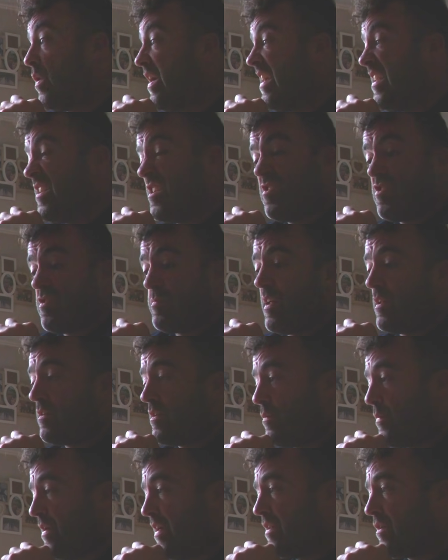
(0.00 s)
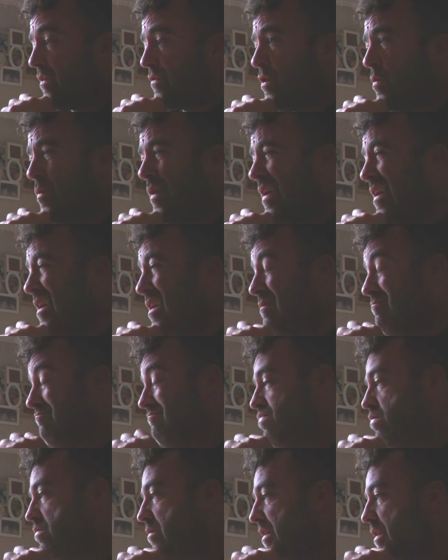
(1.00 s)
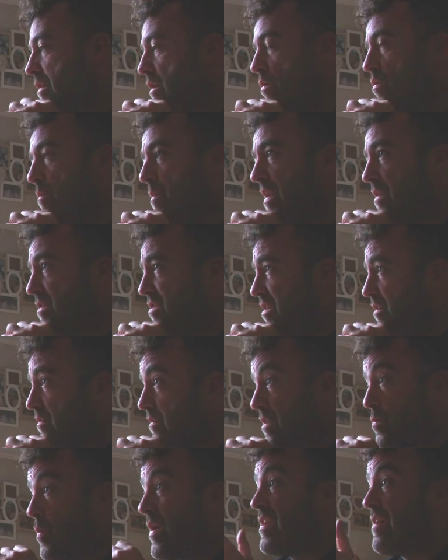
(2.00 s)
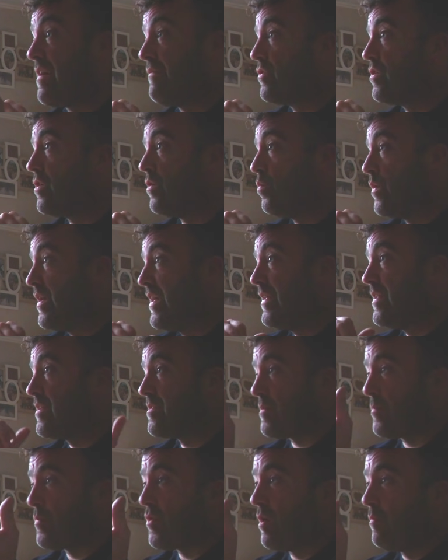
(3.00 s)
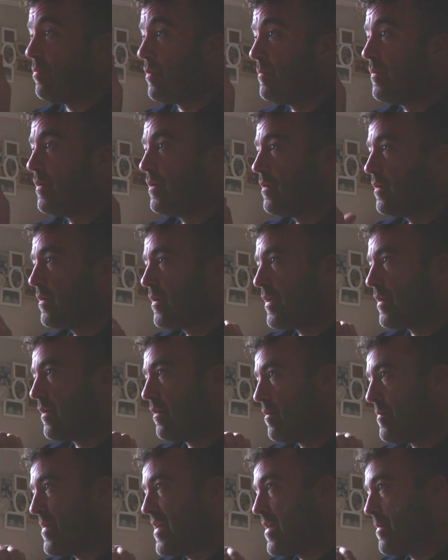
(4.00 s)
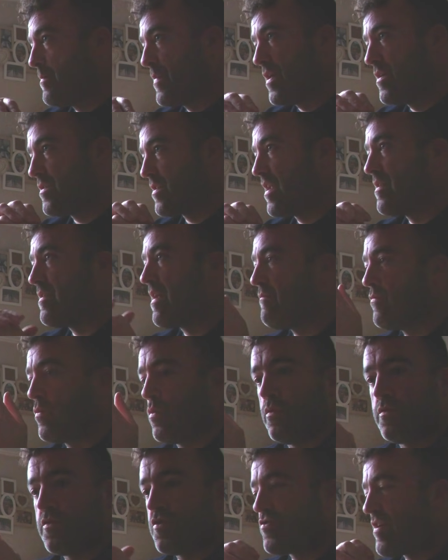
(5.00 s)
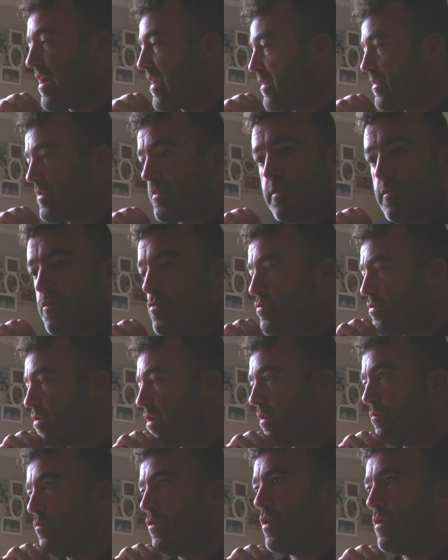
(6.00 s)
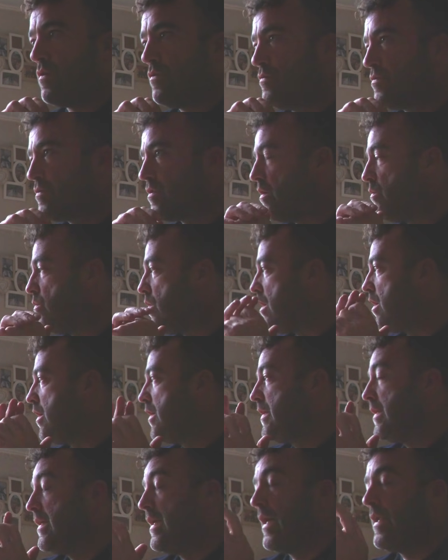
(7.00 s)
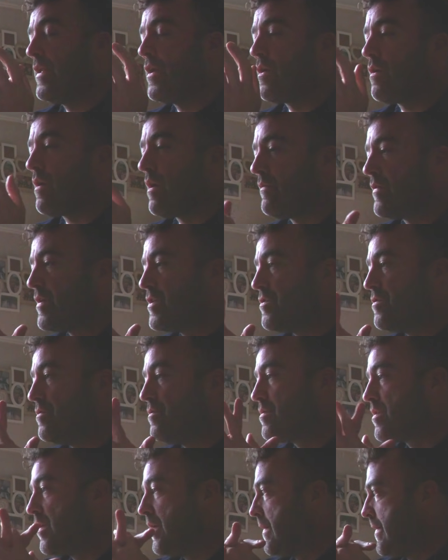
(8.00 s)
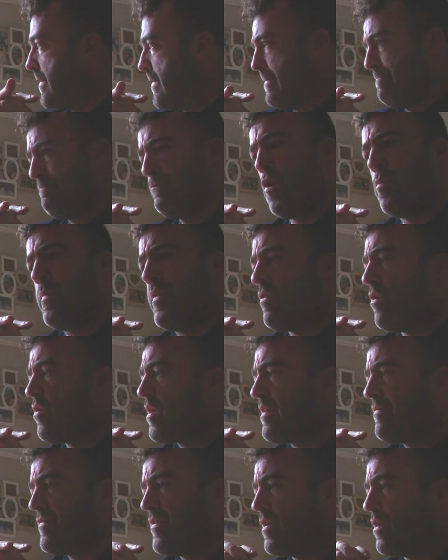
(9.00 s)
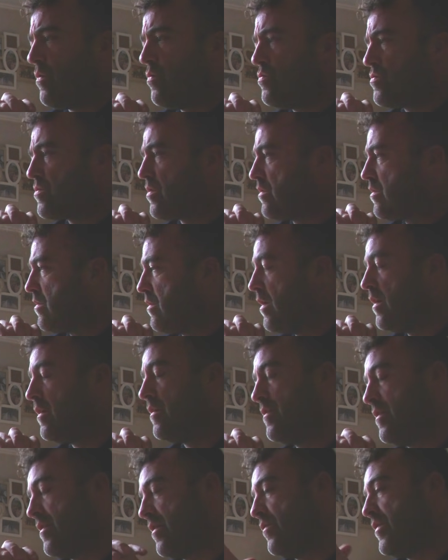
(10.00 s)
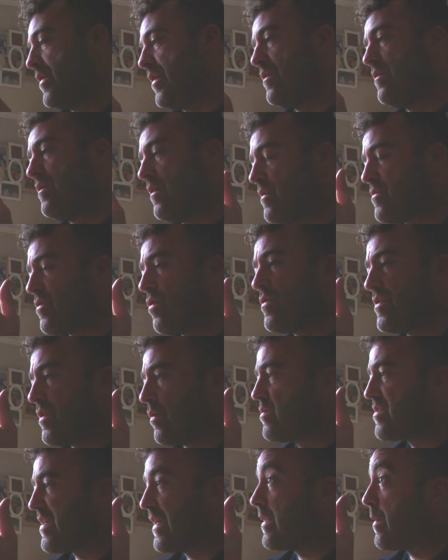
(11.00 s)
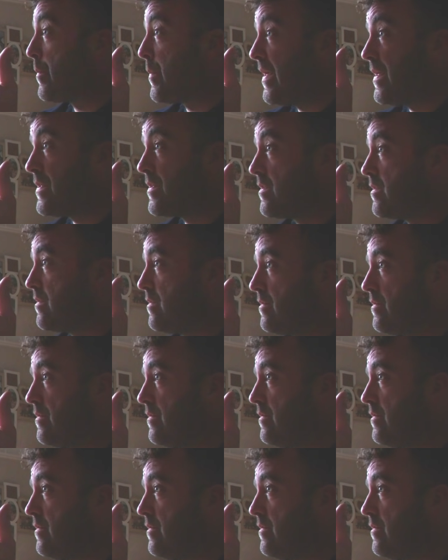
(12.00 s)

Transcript: weed. You'd smell your weed on your wing. You know, it'd be chilled. It's when you haven't got weed is the problem. Yeah. You know what I mean? Because then everyone's trying to who's got what, and you're gonna have issues. Don't be wrong, if you know who's got, you know, as long as you don't take the piss,